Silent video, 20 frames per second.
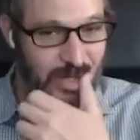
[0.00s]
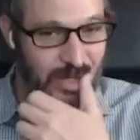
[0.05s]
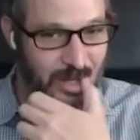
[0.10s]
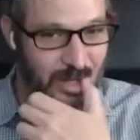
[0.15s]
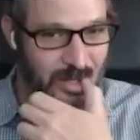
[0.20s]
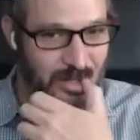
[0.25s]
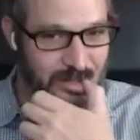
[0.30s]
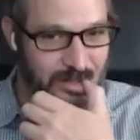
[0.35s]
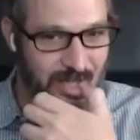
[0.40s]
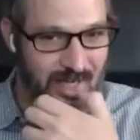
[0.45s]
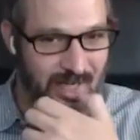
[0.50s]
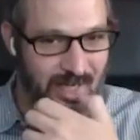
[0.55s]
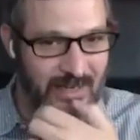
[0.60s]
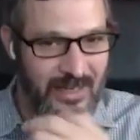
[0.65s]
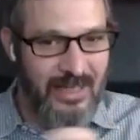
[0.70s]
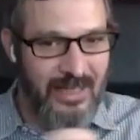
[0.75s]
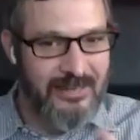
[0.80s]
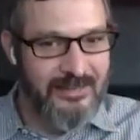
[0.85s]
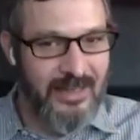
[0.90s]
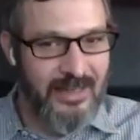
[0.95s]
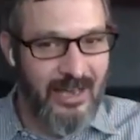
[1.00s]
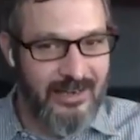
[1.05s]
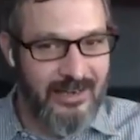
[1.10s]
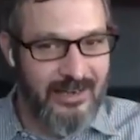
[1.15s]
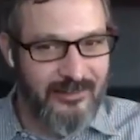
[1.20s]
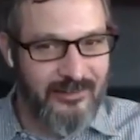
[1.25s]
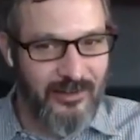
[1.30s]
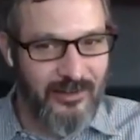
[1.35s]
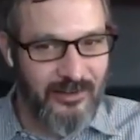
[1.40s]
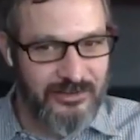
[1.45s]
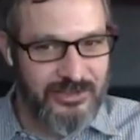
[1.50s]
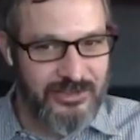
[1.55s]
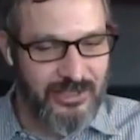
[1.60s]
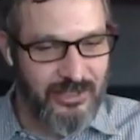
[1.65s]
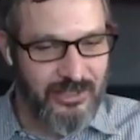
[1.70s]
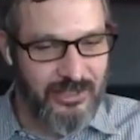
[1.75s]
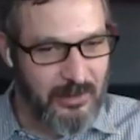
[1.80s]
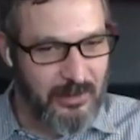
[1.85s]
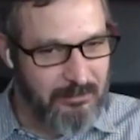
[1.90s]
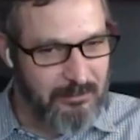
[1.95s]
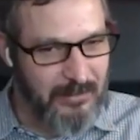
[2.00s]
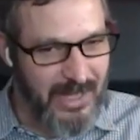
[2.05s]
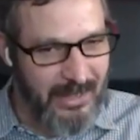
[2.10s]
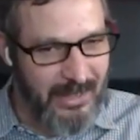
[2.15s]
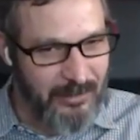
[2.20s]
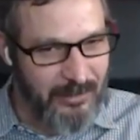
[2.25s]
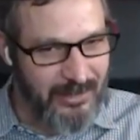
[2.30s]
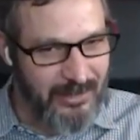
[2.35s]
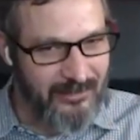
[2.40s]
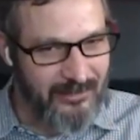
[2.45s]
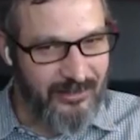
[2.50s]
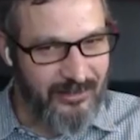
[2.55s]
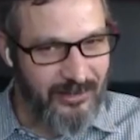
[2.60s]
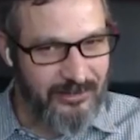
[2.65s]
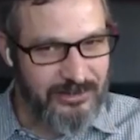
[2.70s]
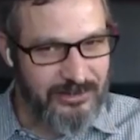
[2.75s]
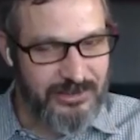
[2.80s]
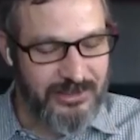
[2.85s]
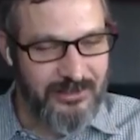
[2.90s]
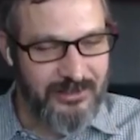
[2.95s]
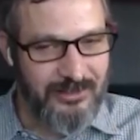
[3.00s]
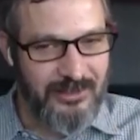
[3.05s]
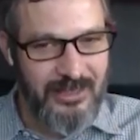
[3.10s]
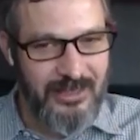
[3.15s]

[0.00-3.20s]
one of those, right? Not Install Shield, but maybe Install Shield.